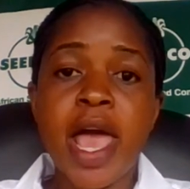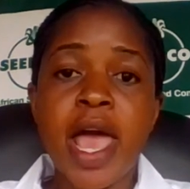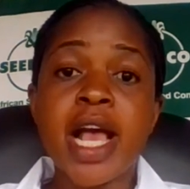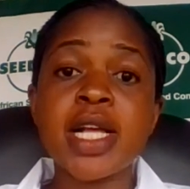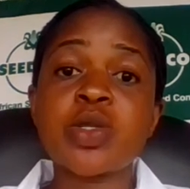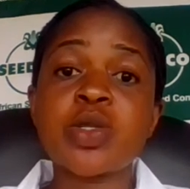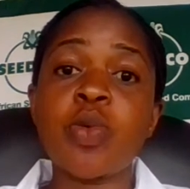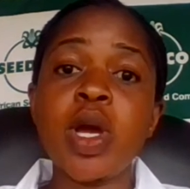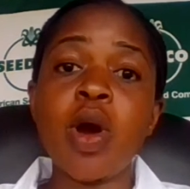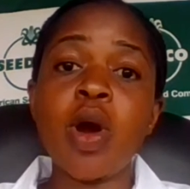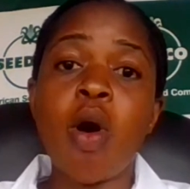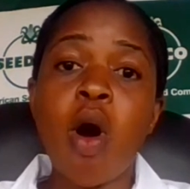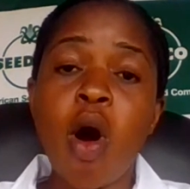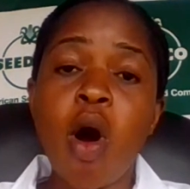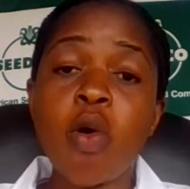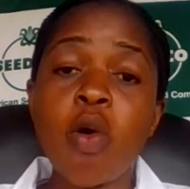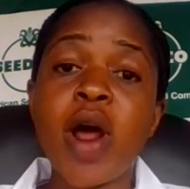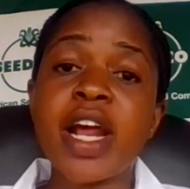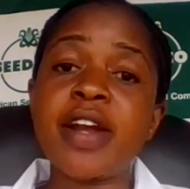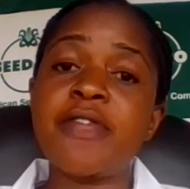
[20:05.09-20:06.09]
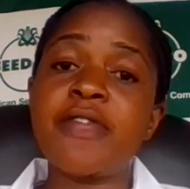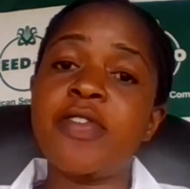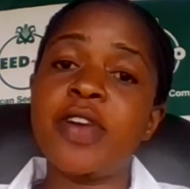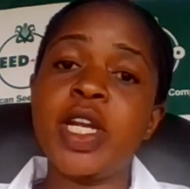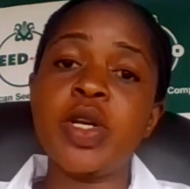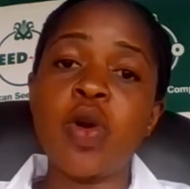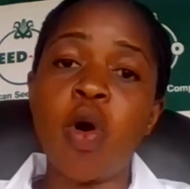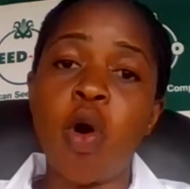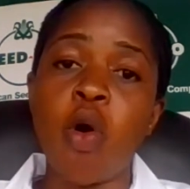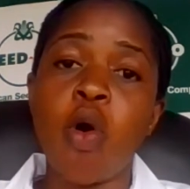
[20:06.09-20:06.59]
As we all
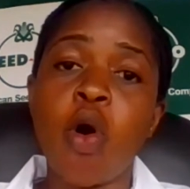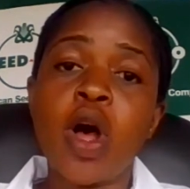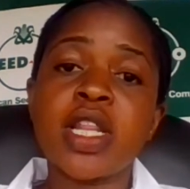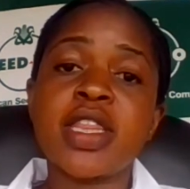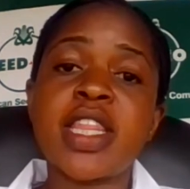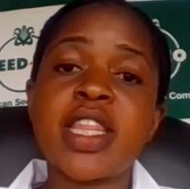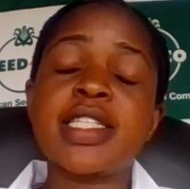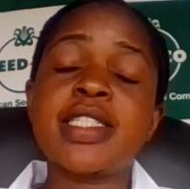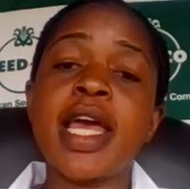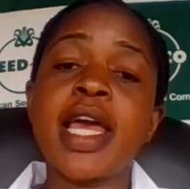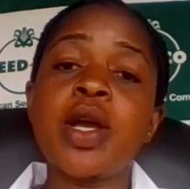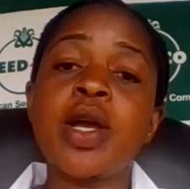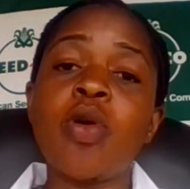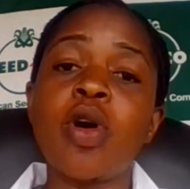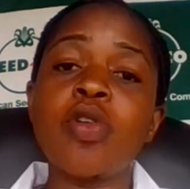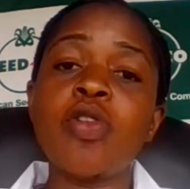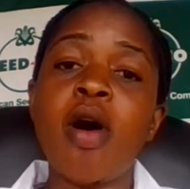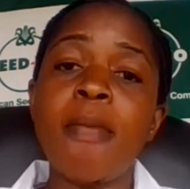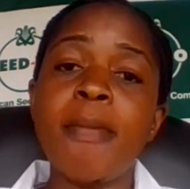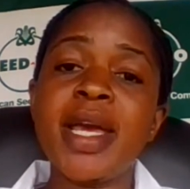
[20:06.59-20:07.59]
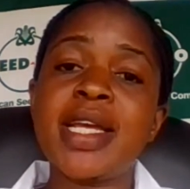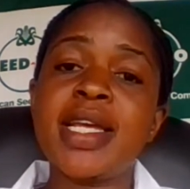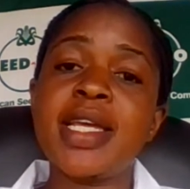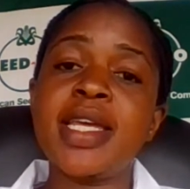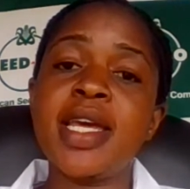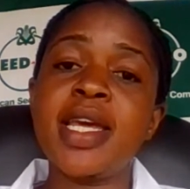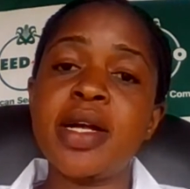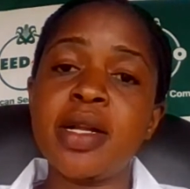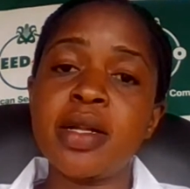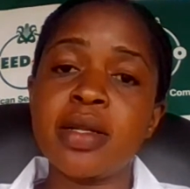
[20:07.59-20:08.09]
rightfully know that the economic
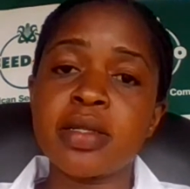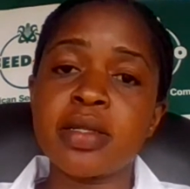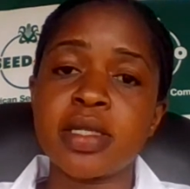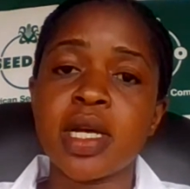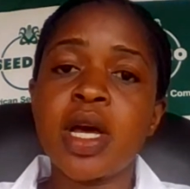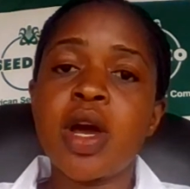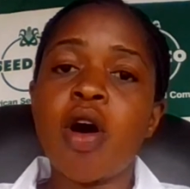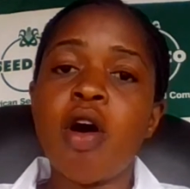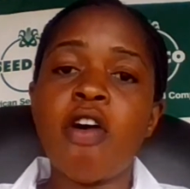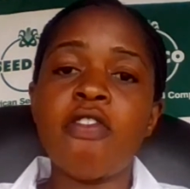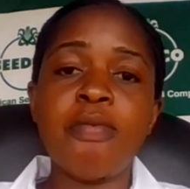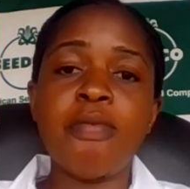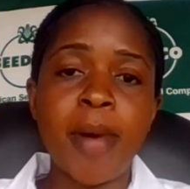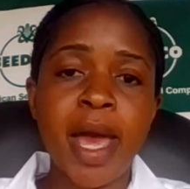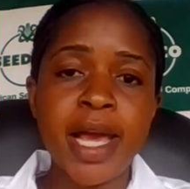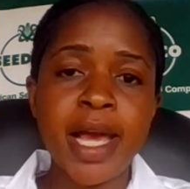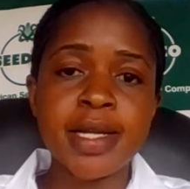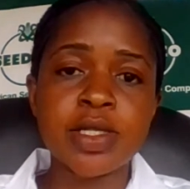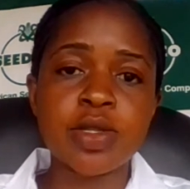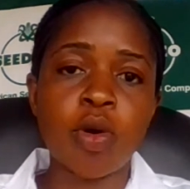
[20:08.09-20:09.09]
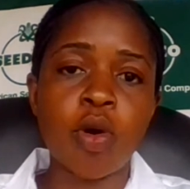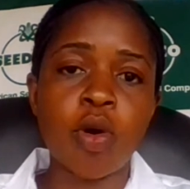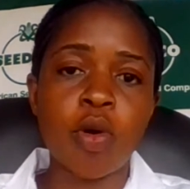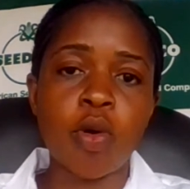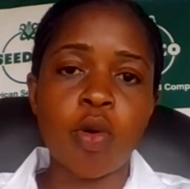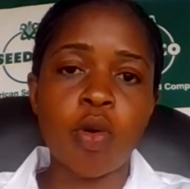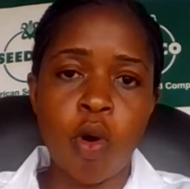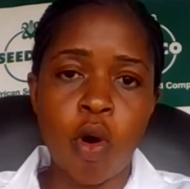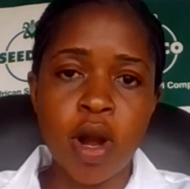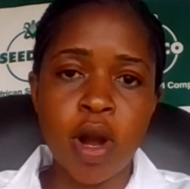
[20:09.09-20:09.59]
yield of maize
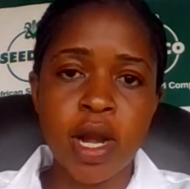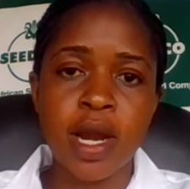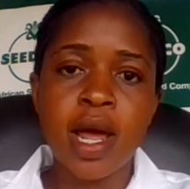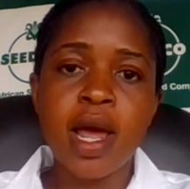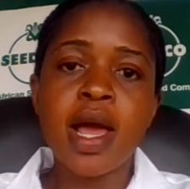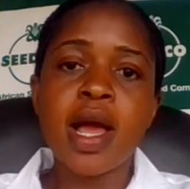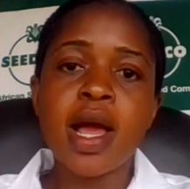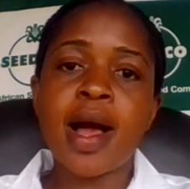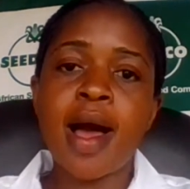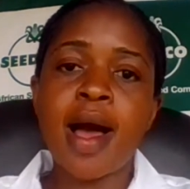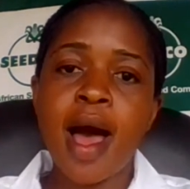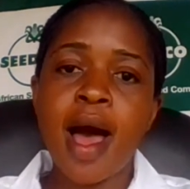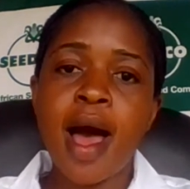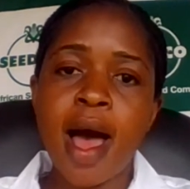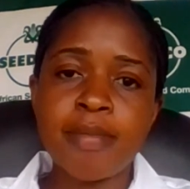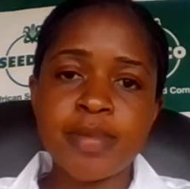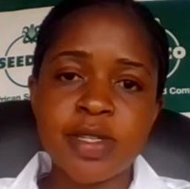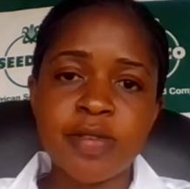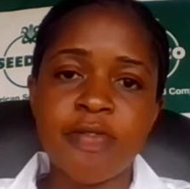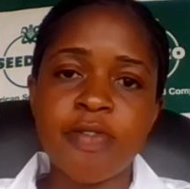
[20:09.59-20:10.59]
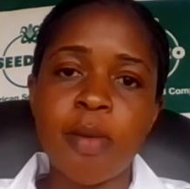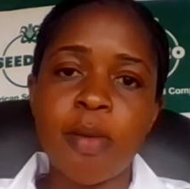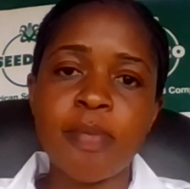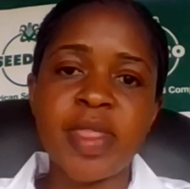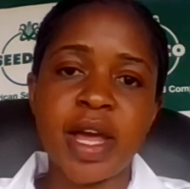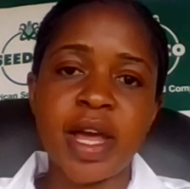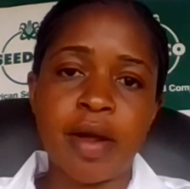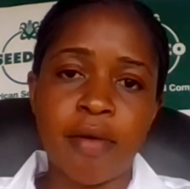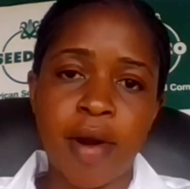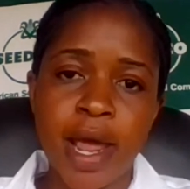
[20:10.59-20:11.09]
or corn comes from
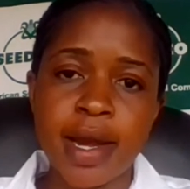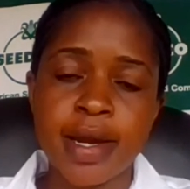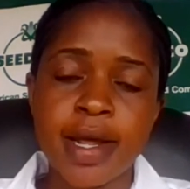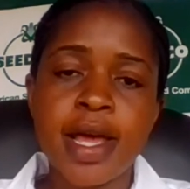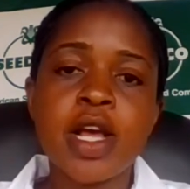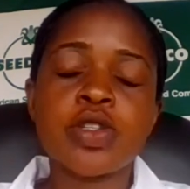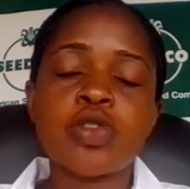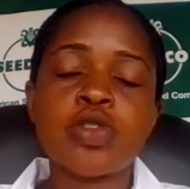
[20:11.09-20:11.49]
the grain.